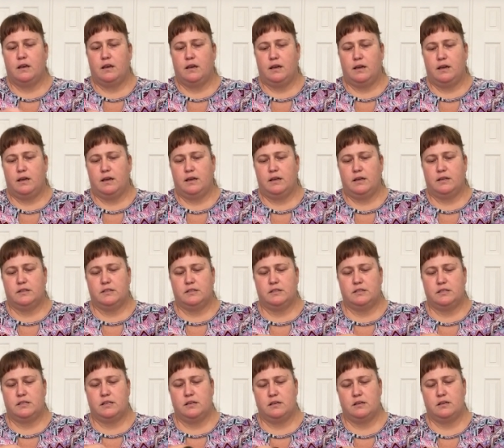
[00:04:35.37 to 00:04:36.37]
and
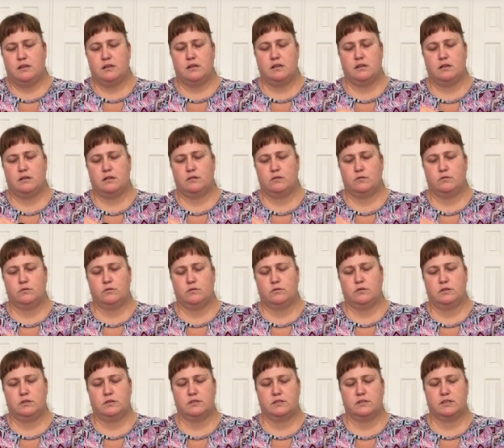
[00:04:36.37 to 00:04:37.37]
ooh,
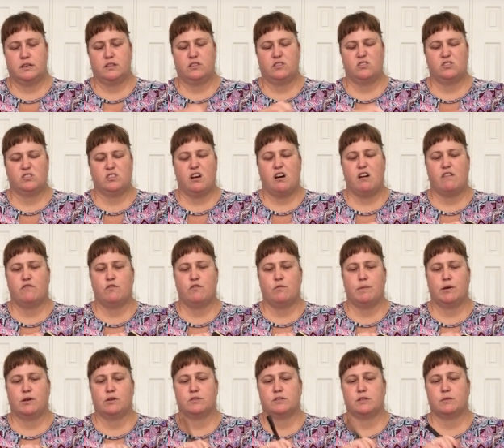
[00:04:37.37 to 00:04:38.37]
it's got those awful
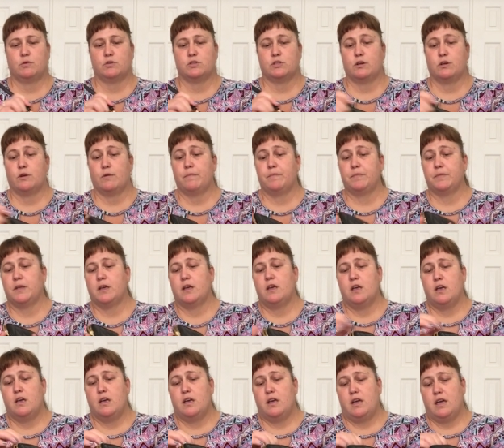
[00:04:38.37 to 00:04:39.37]
metal zippers though.
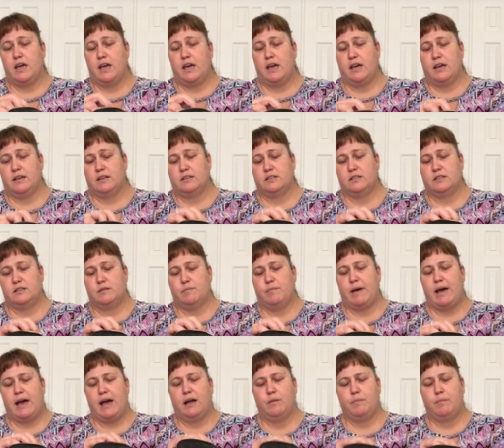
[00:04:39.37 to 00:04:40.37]
And the
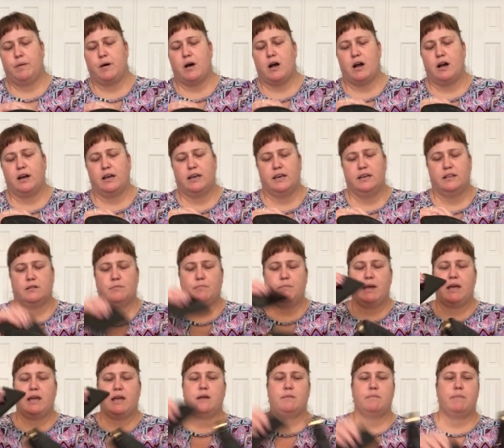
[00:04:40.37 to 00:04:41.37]
back pocket, the
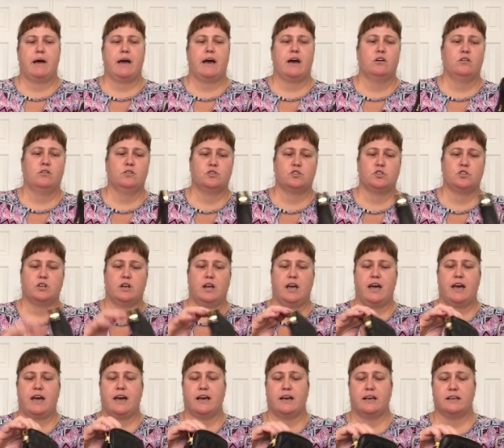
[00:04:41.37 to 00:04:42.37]
main pouch,
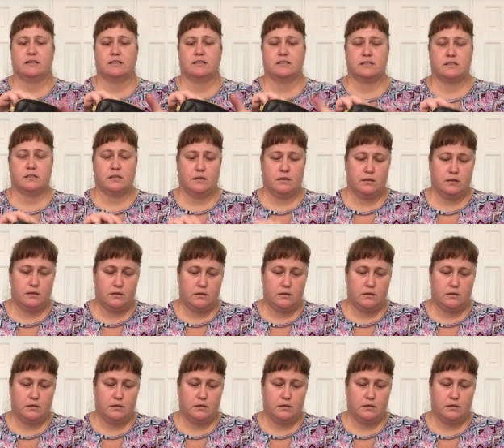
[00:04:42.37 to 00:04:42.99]
has